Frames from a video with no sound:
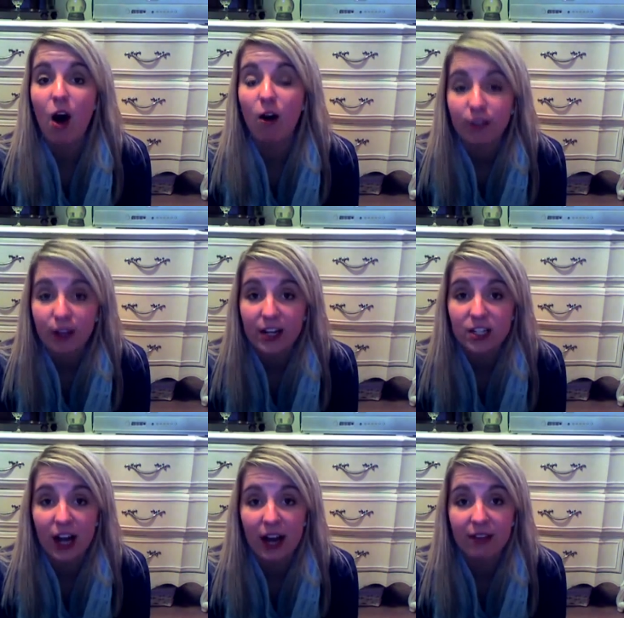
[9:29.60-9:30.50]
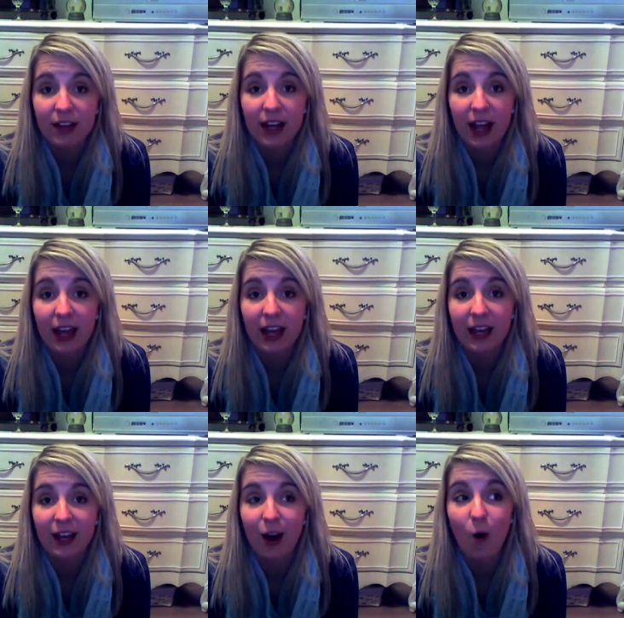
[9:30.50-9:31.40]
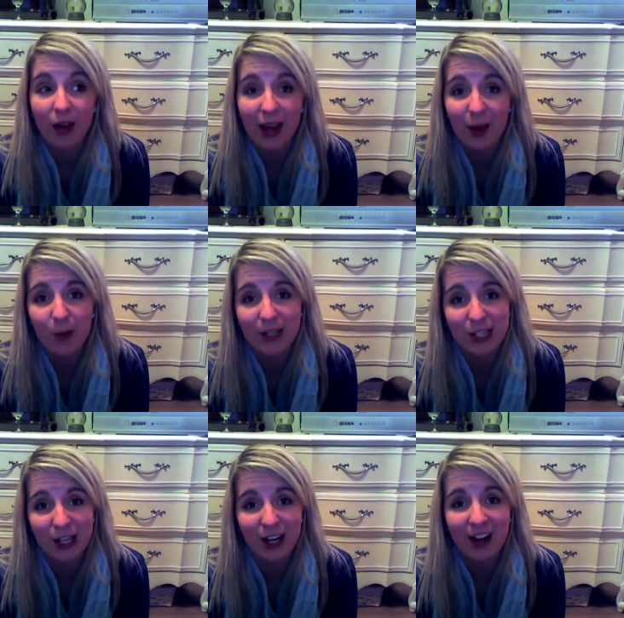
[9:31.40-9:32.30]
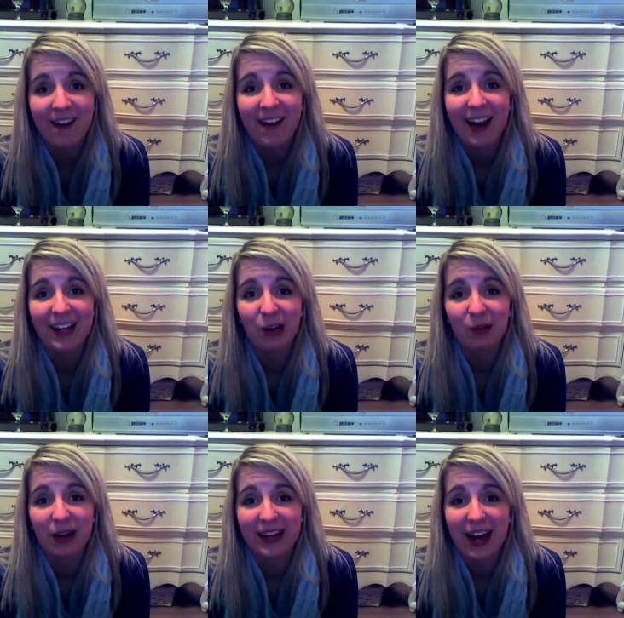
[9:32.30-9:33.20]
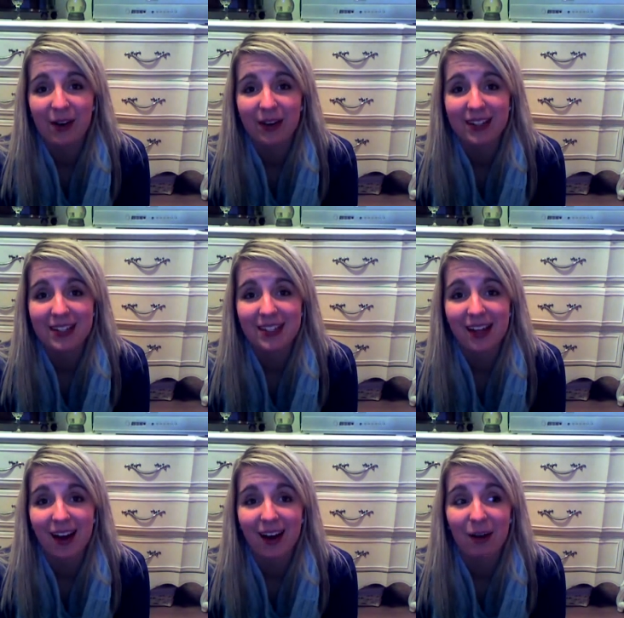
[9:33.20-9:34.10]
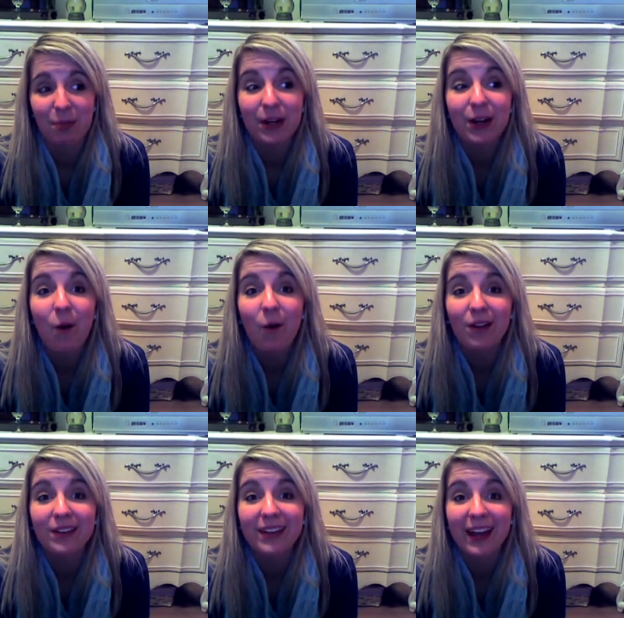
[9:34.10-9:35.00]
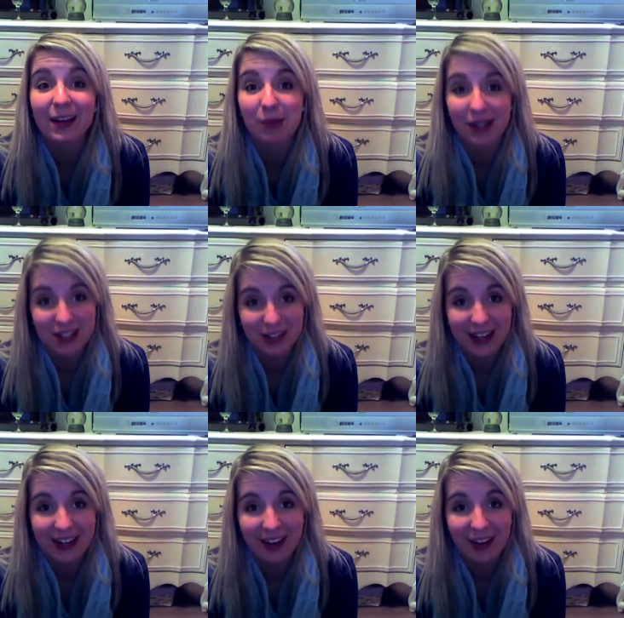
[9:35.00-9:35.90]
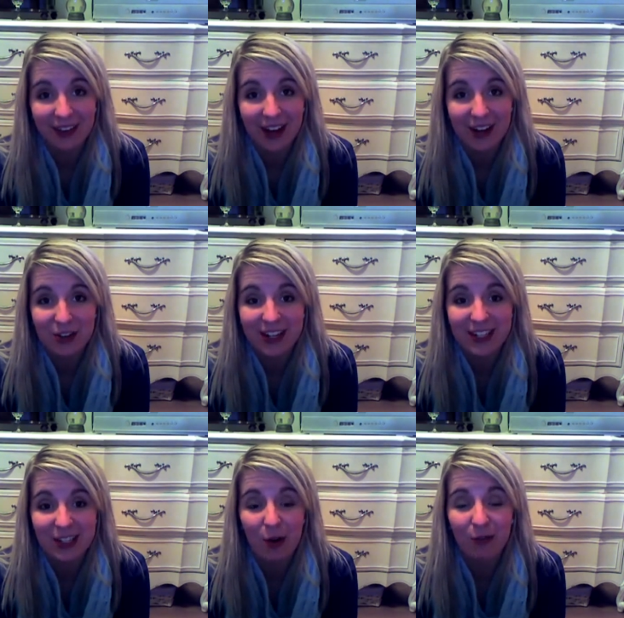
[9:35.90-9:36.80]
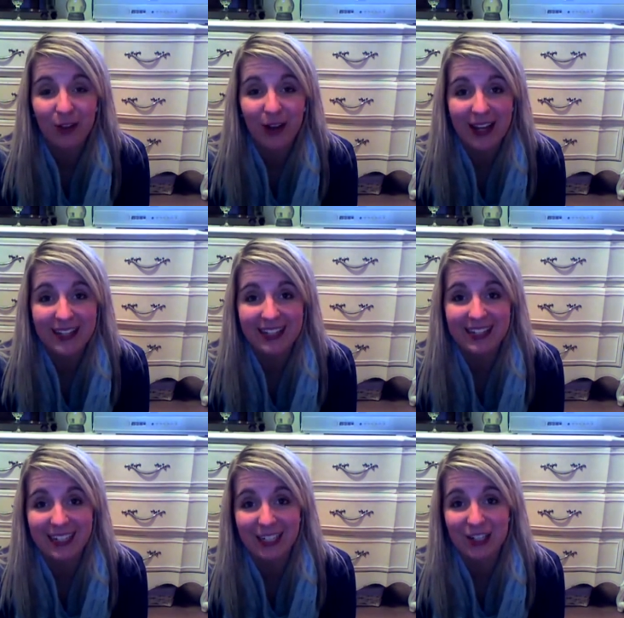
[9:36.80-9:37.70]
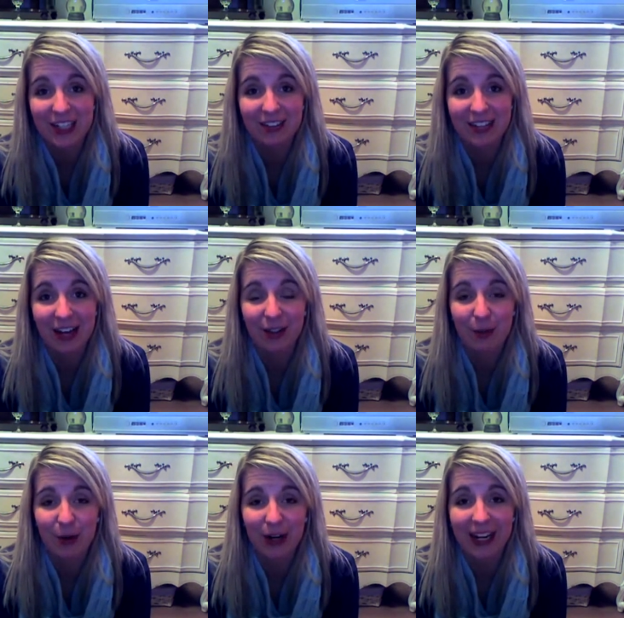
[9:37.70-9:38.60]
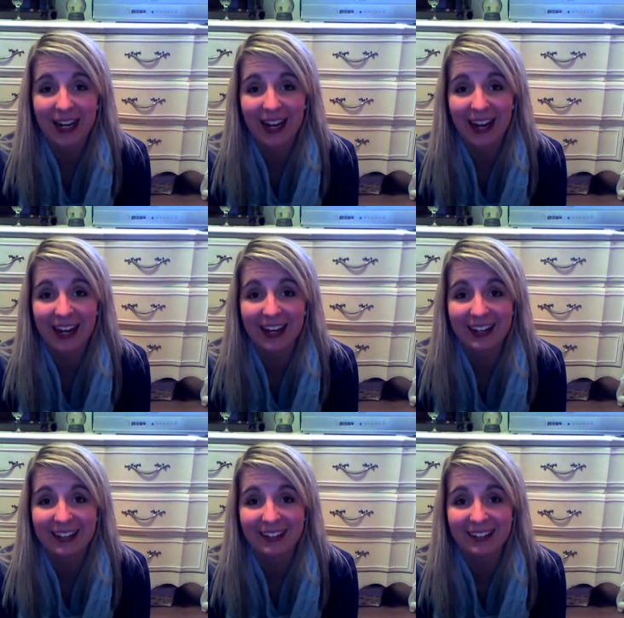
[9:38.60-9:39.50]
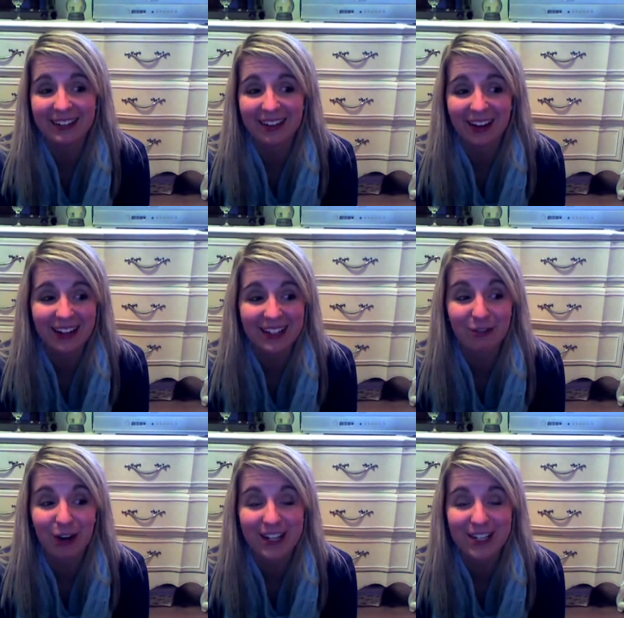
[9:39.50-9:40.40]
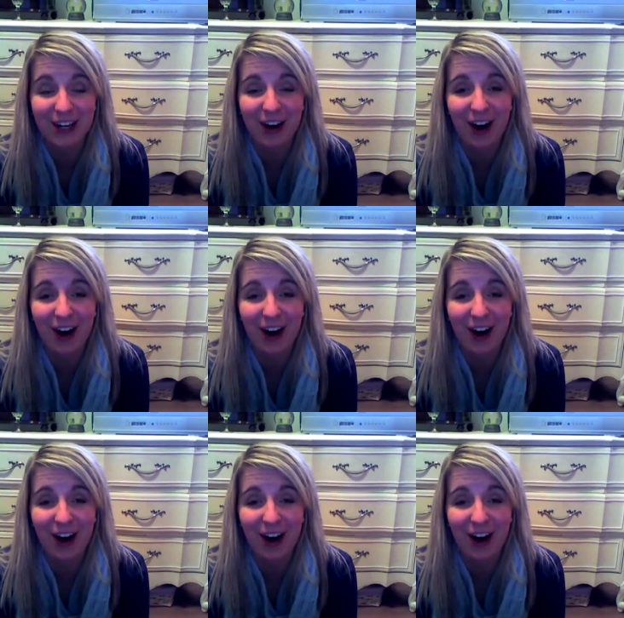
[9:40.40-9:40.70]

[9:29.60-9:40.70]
Hopefully you guys are having a okay winter. I know right now it's uh, pretty cold and blustery around the country, so hopefully you guys can dig yourselves out in the morning and uh, defrost your